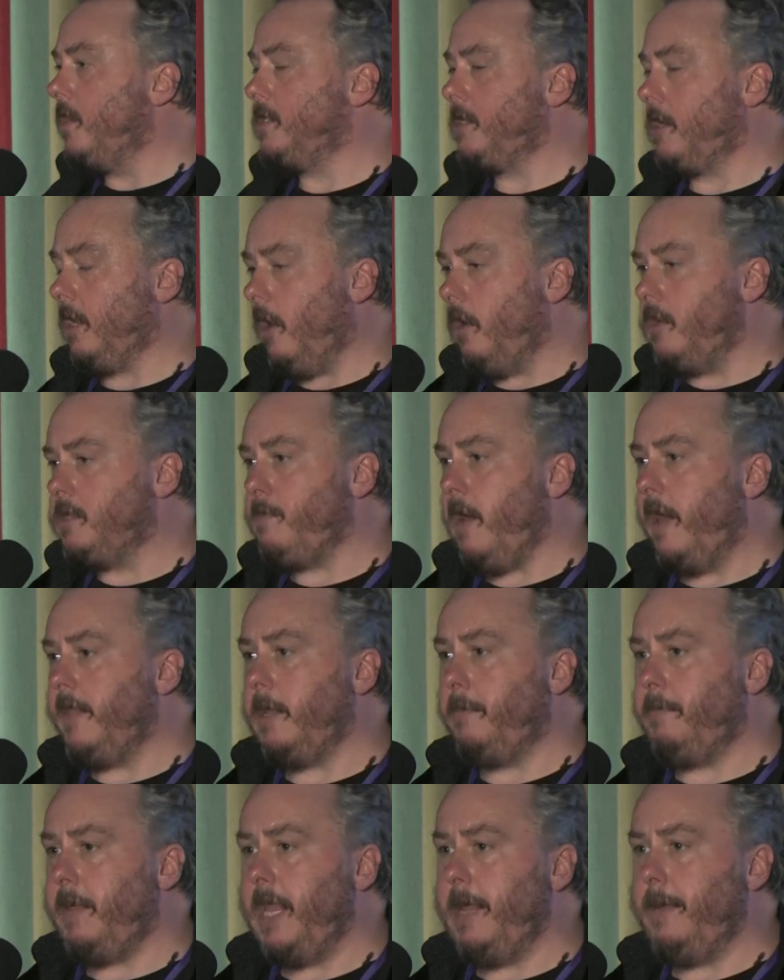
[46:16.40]

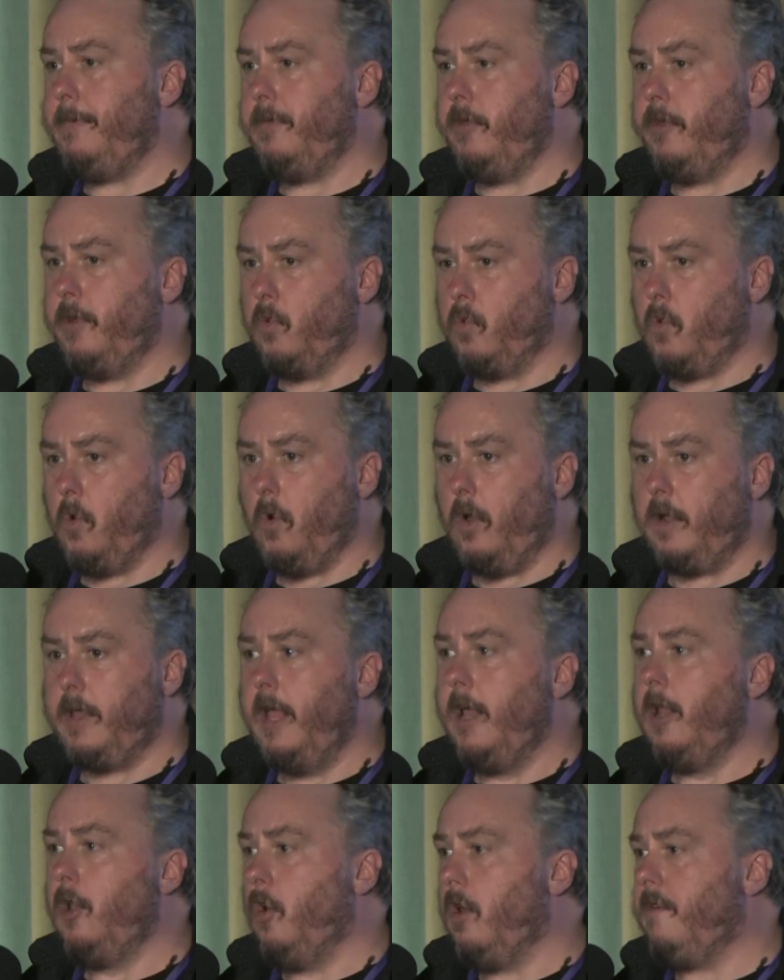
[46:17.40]
closed-minded people in the world.
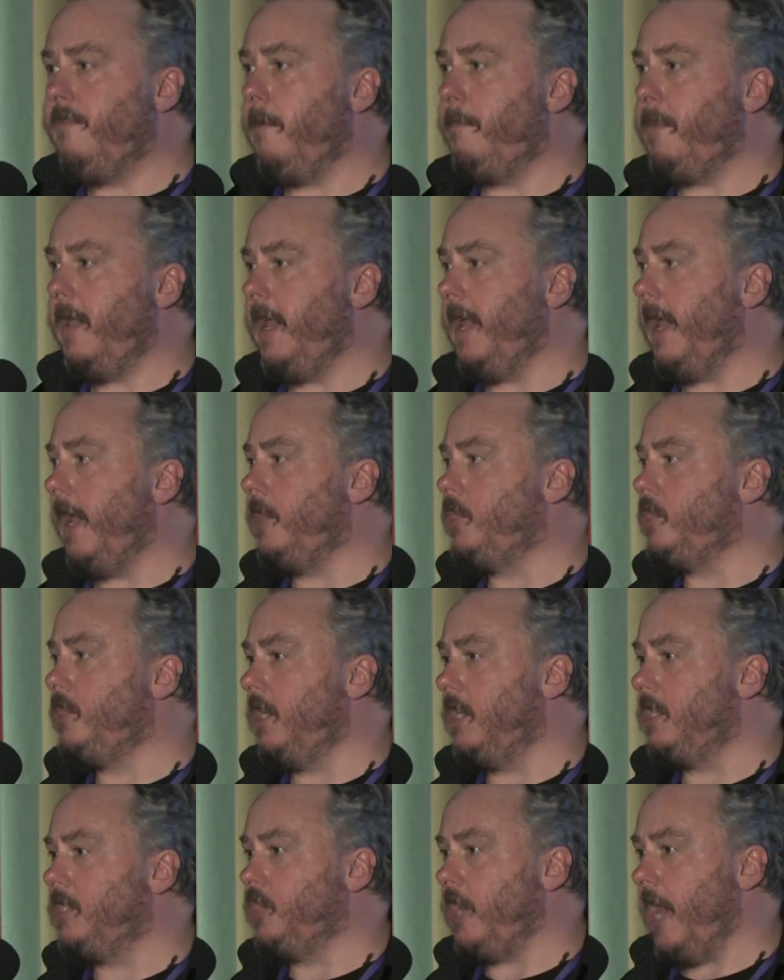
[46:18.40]
Look for
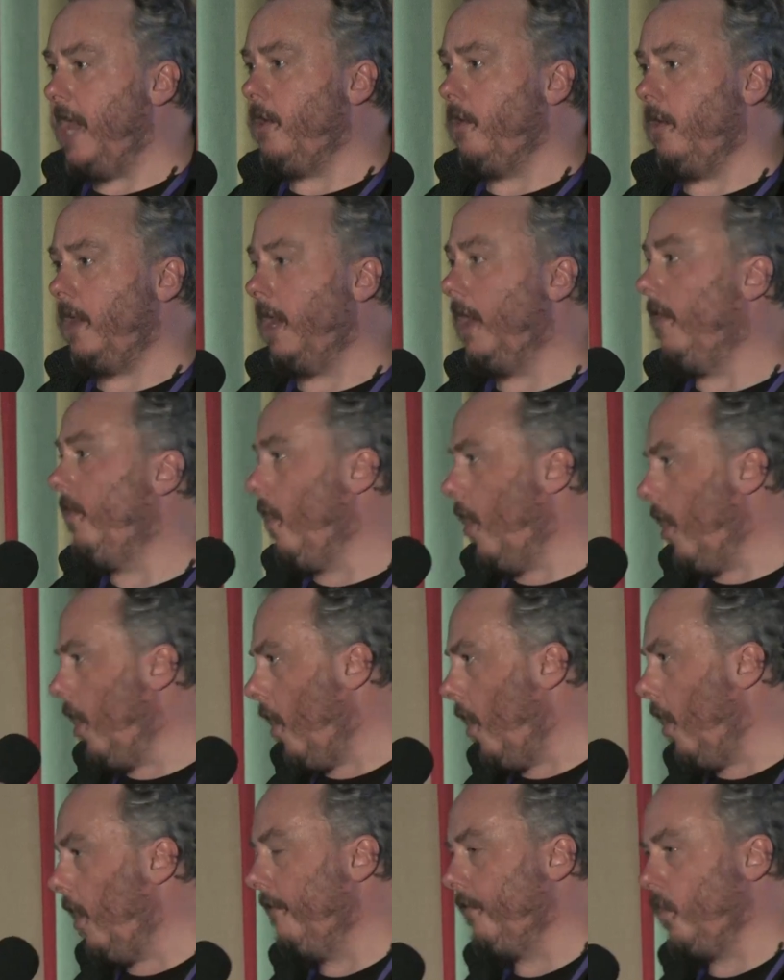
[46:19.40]
PhDs generally, not
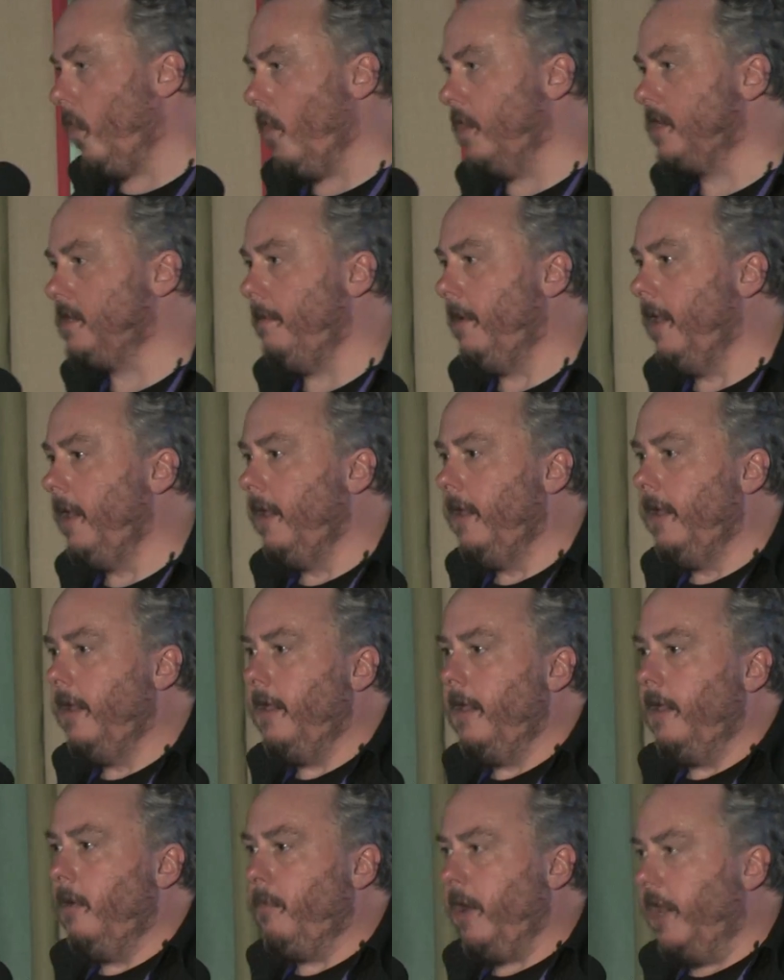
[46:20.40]
all, of course.
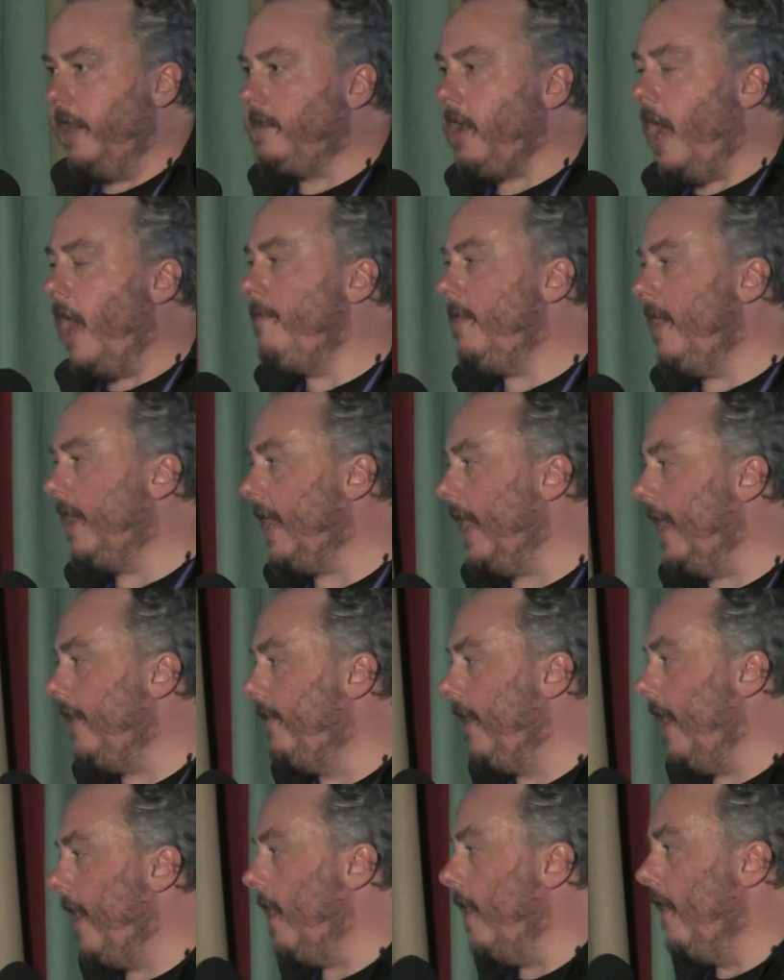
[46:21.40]
By the time they get
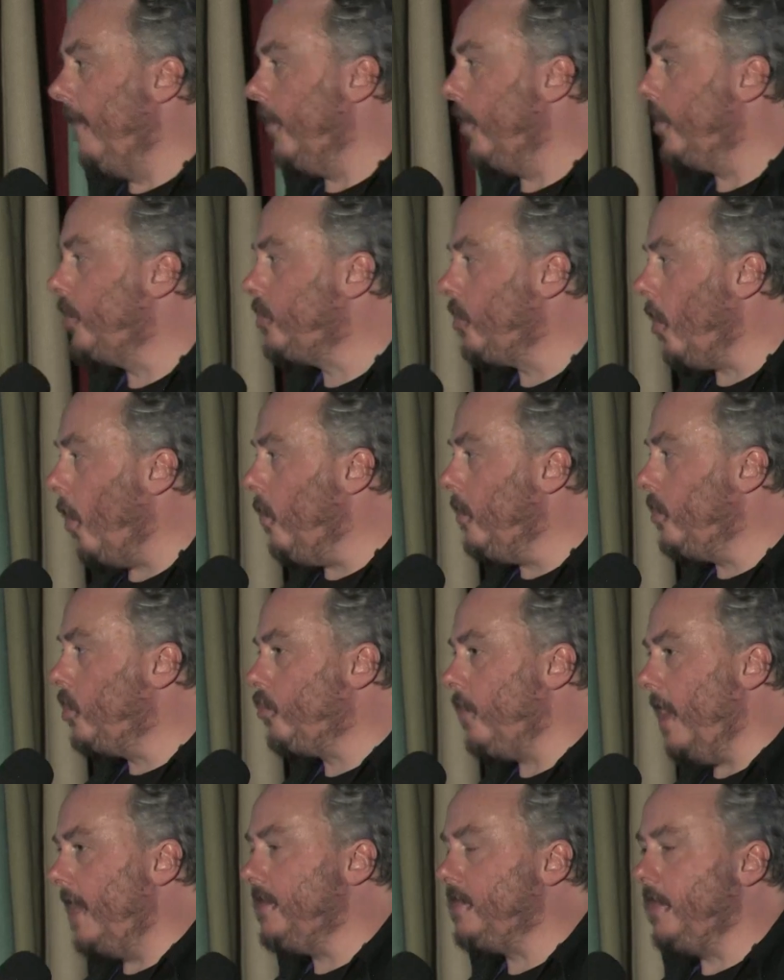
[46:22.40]
there, they're so
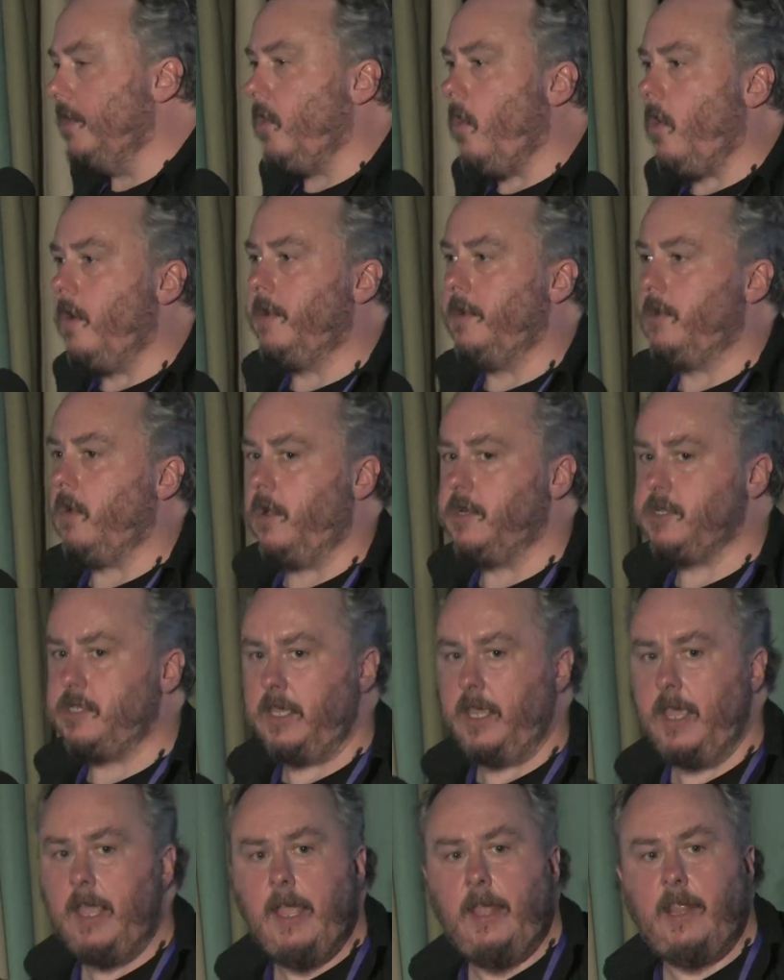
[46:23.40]
entrenched in orthodoxy,
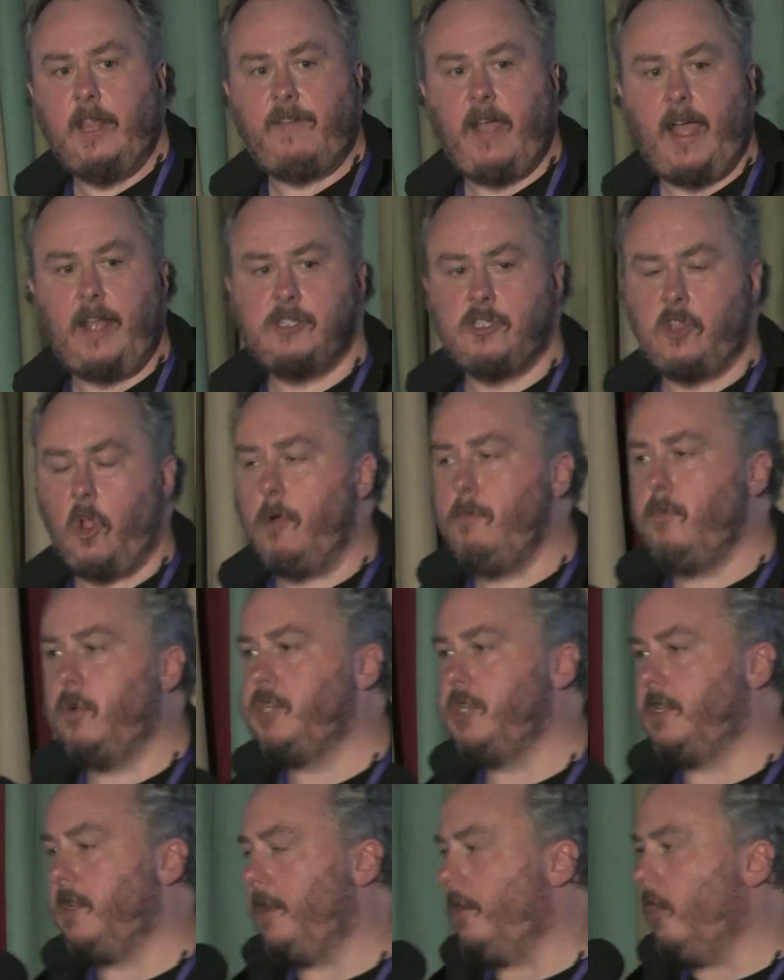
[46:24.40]
they've had so much
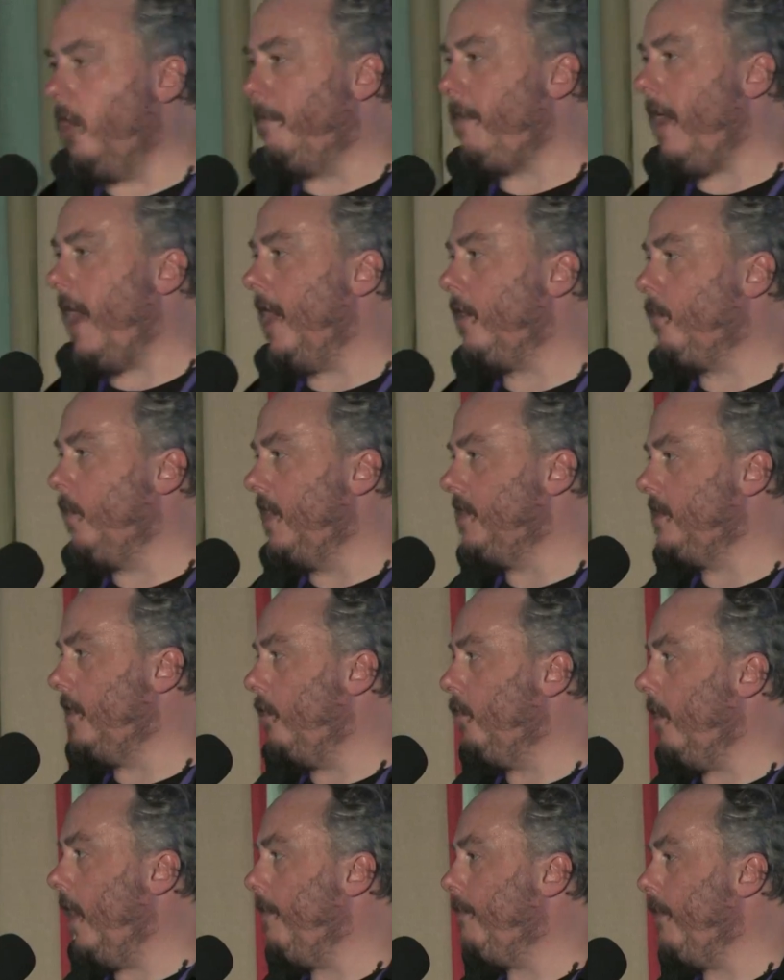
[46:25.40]
of the neural pathways in their
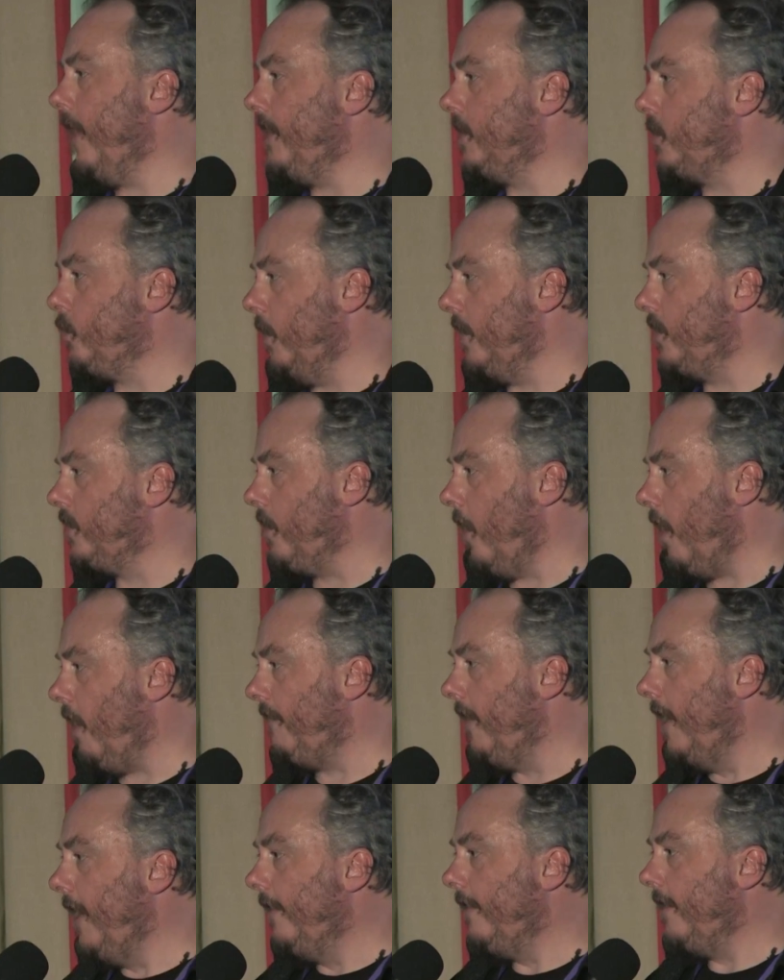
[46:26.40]
right brain switched
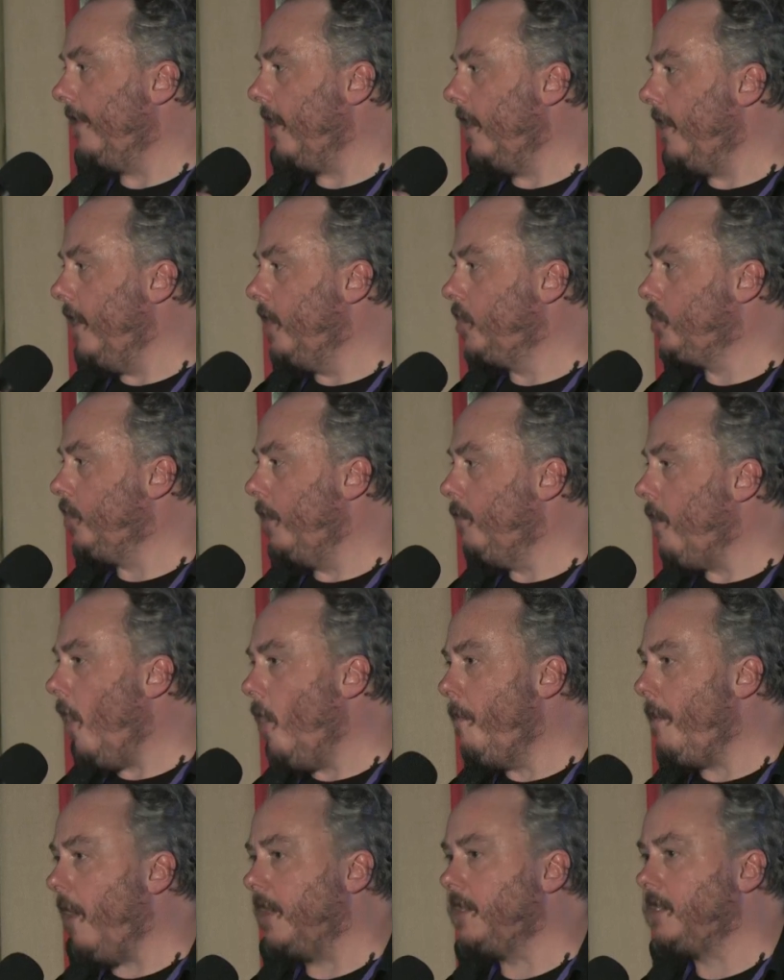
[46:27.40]
off that they're literally
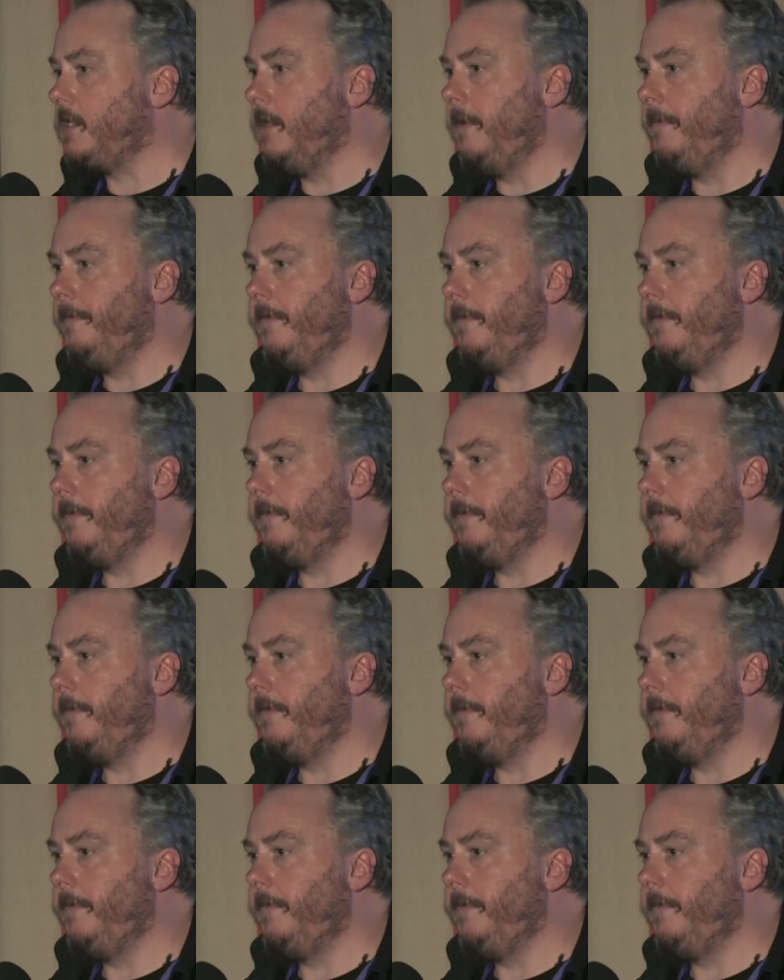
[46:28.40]
robots.